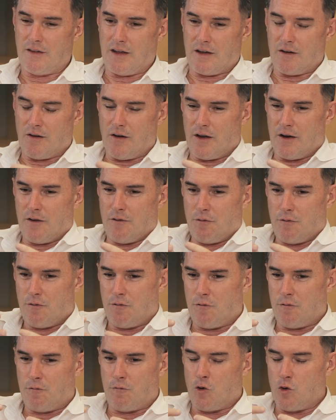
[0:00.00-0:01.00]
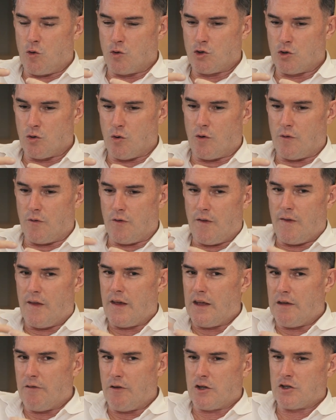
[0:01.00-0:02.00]
They kind of fall short and then
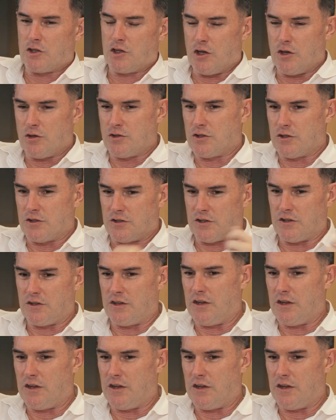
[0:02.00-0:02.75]
they give excuses and